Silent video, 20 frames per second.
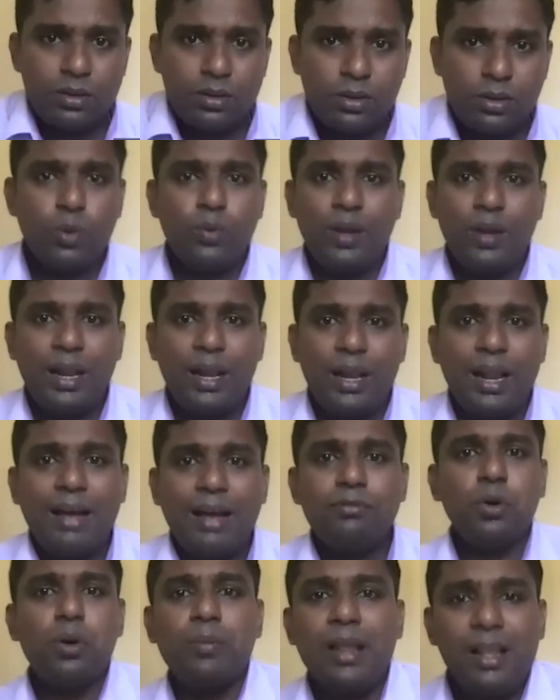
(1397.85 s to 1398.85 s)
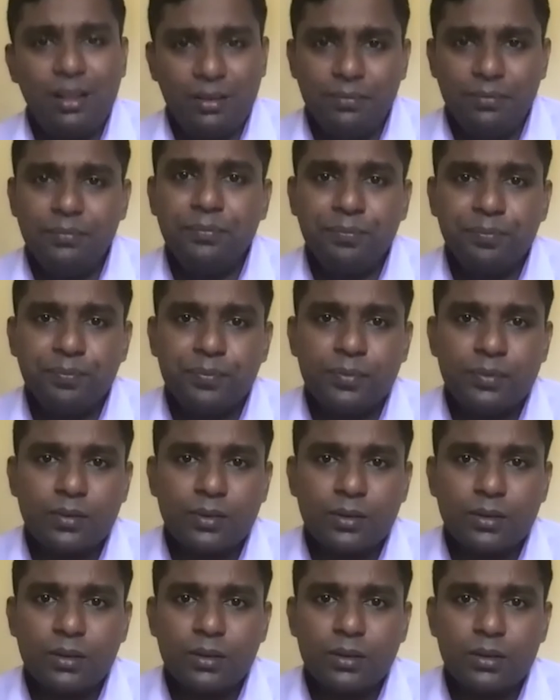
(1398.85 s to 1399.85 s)
you will have normal
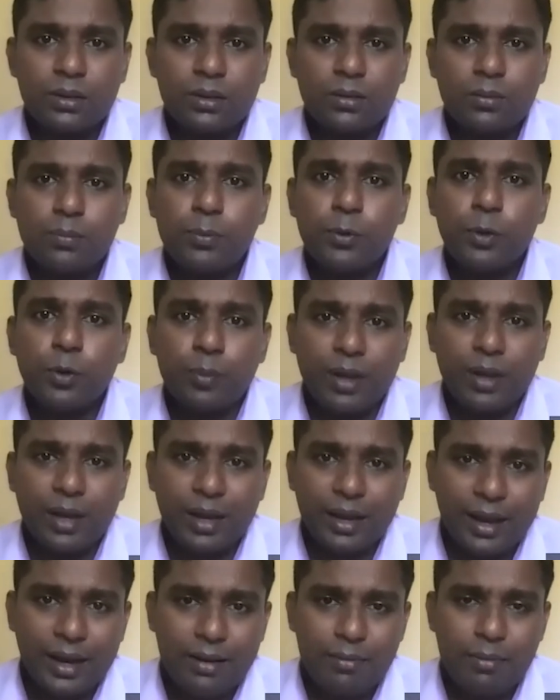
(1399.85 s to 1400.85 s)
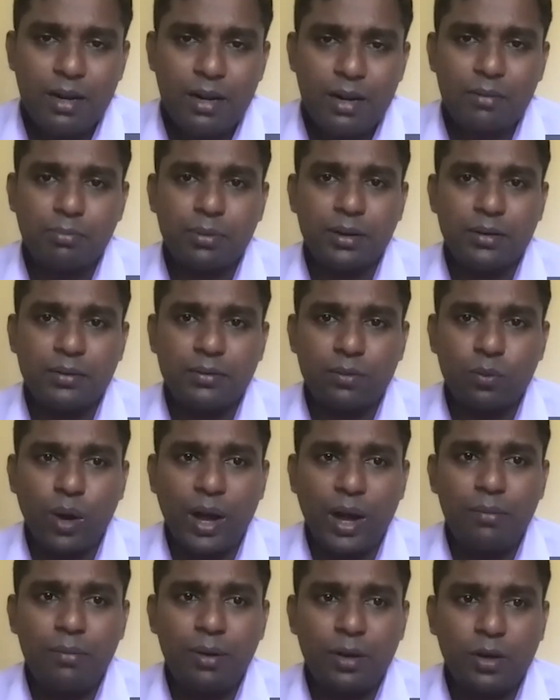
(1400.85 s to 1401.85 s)
pubic hair development.
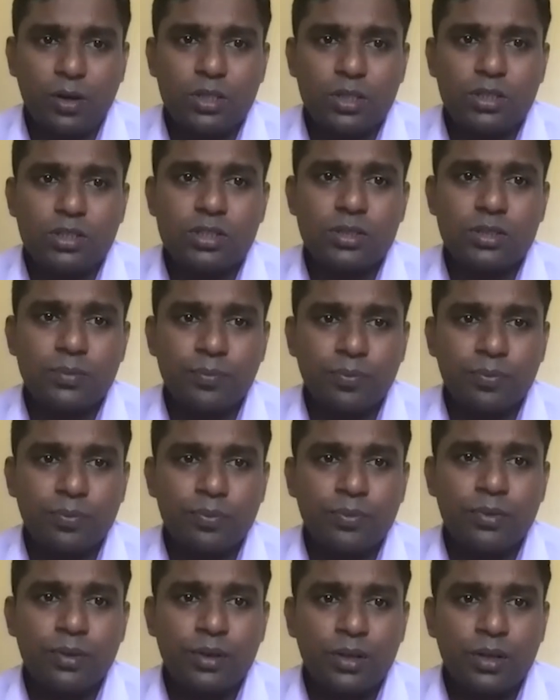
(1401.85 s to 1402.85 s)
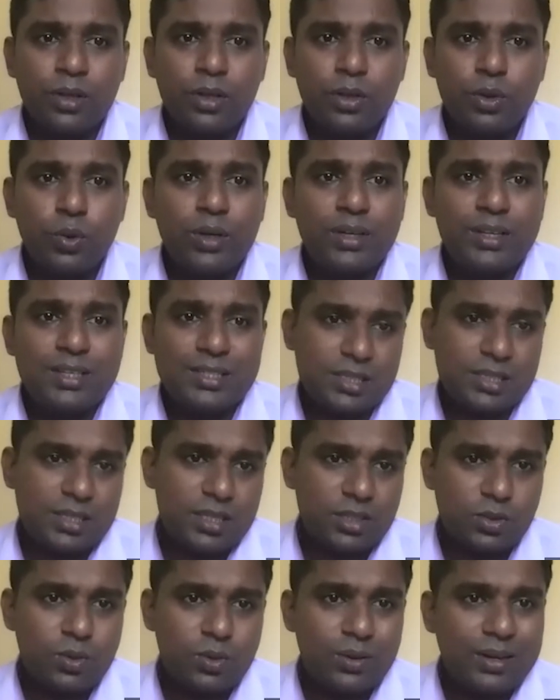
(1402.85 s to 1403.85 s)
Why? Because your
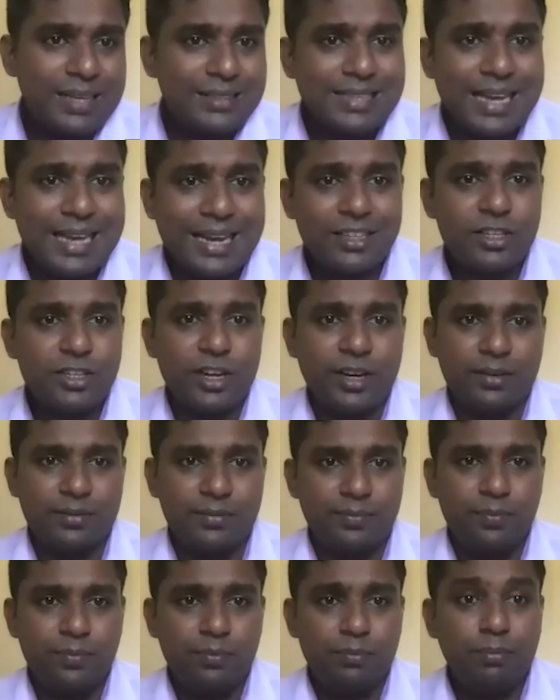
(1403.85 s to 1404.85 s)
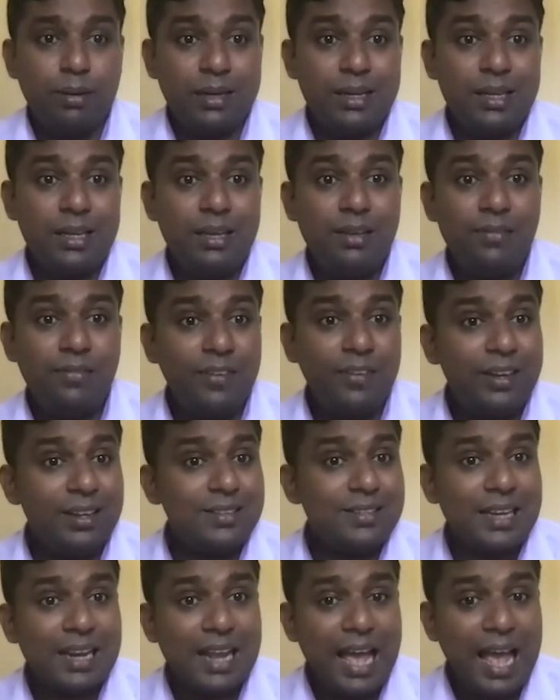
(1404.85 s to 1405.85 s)
testosterone has action. But if it is
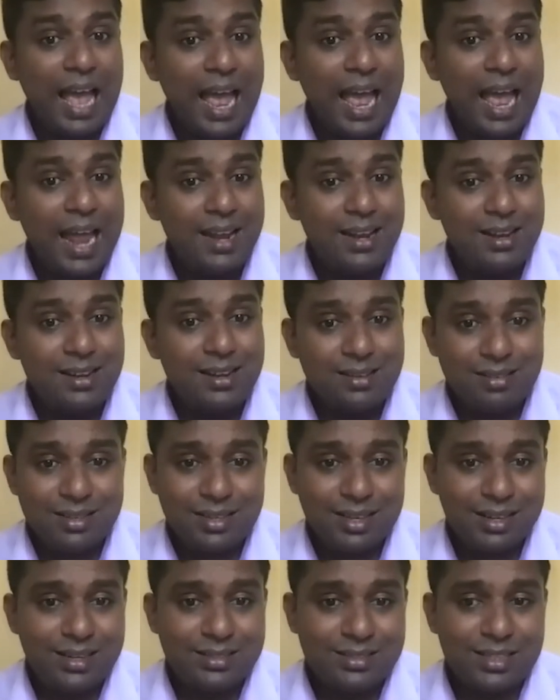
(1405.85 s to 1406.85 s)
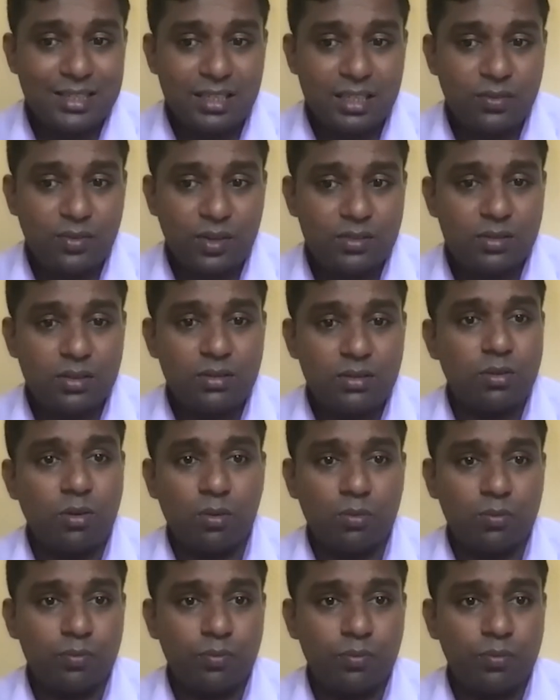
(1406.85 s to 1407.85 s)
an androgen insensitivity
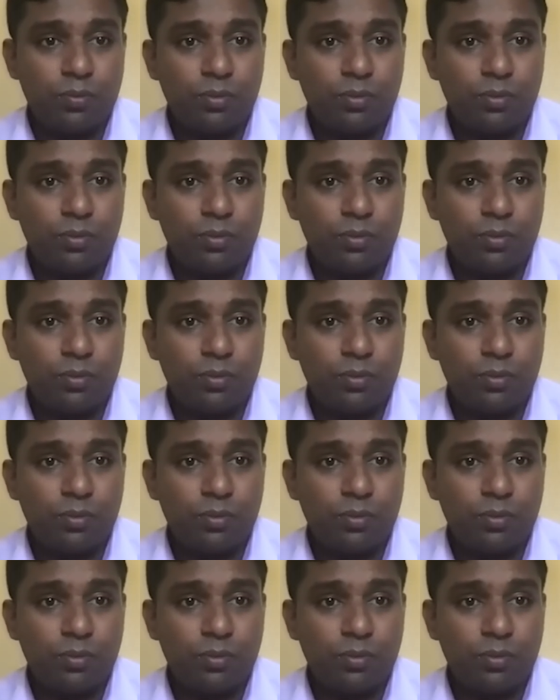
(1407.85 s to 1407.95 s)
syndrome,